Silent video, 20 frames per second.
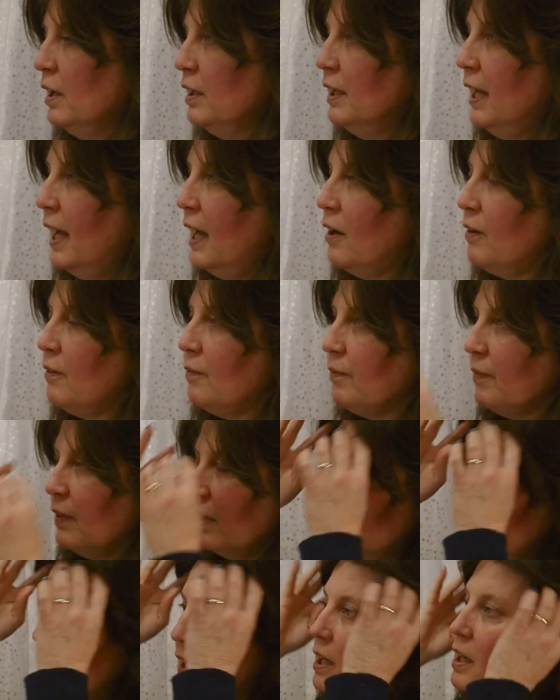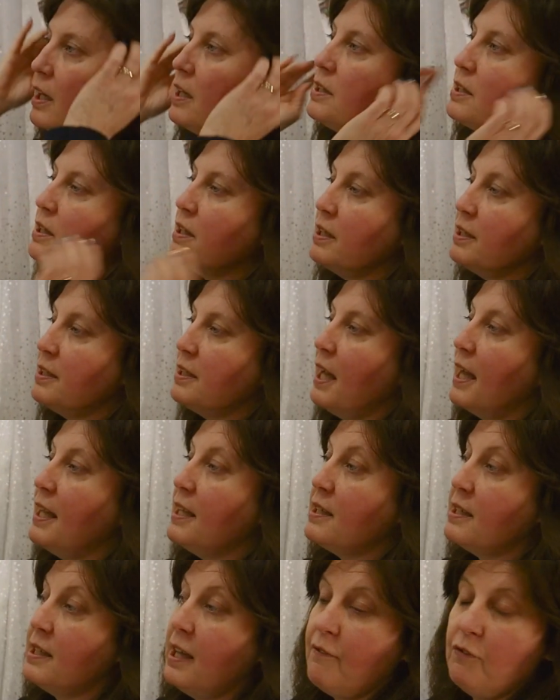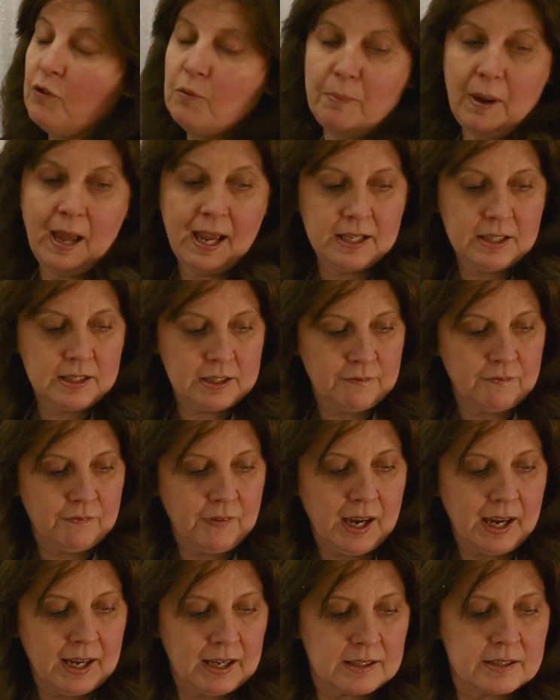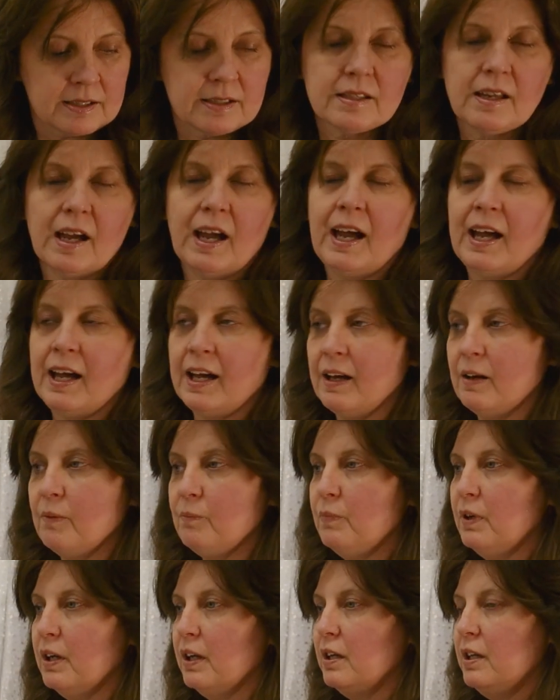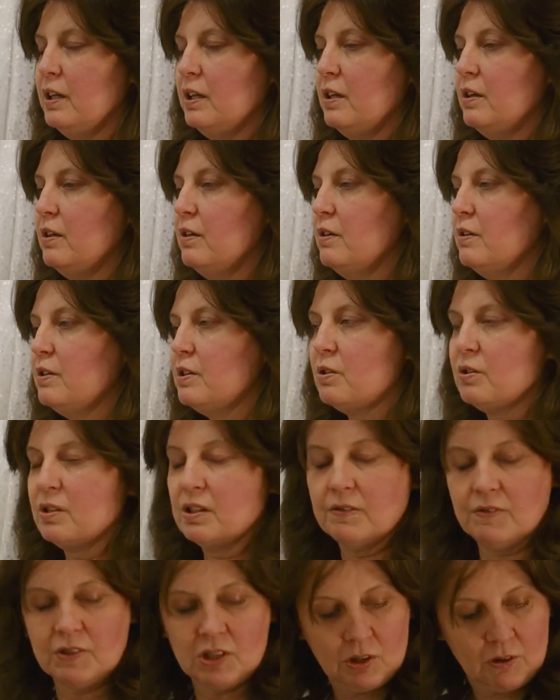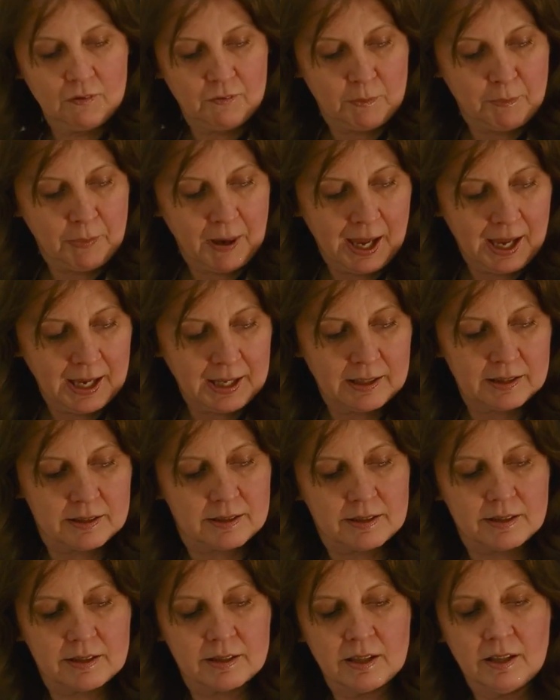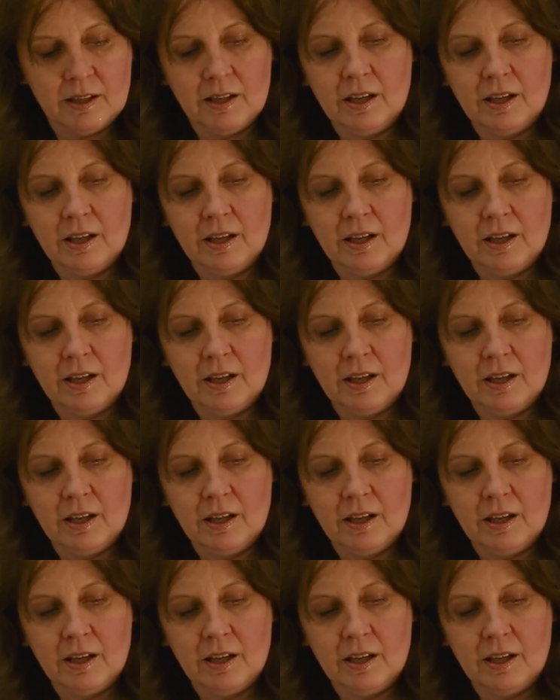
Now it's going to take several paint effects, and we're going to use sort of silver paints,